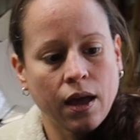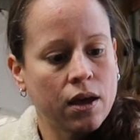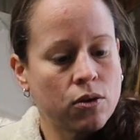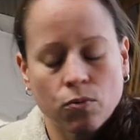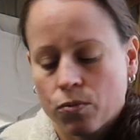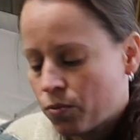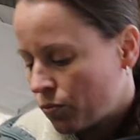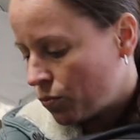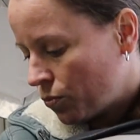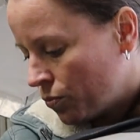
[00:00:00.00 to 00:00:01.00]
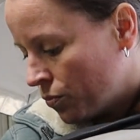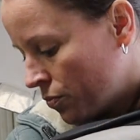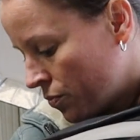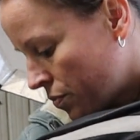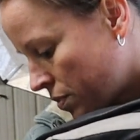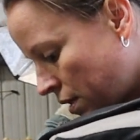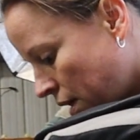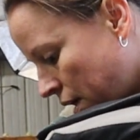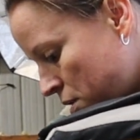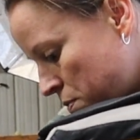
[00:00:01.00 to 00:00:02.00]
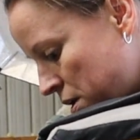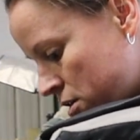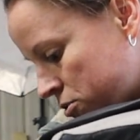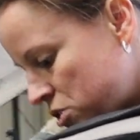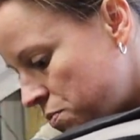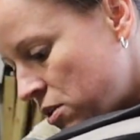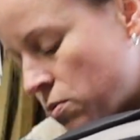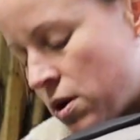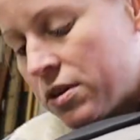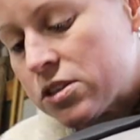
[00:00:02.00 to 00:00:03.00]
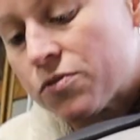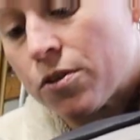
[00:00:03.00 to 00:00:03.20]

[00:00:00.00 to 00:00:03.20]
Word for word: And it appears to be the one that's